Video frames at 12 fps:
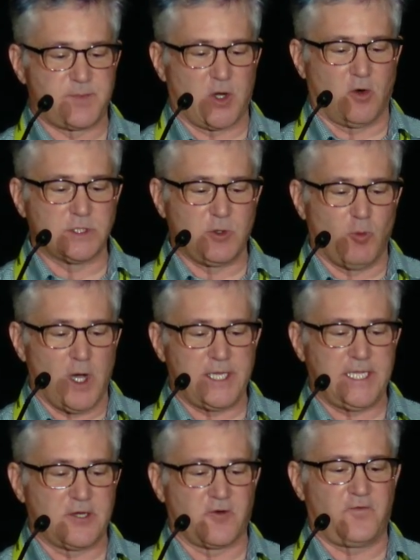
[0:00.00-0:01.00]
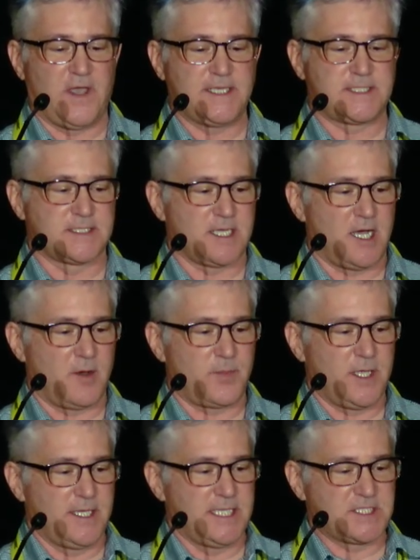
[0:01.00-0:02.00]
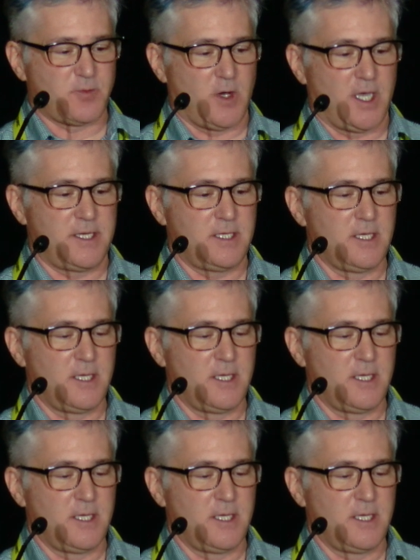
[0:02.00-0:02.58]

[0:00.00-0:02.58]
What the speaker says: but only 1 interface is up. And this one,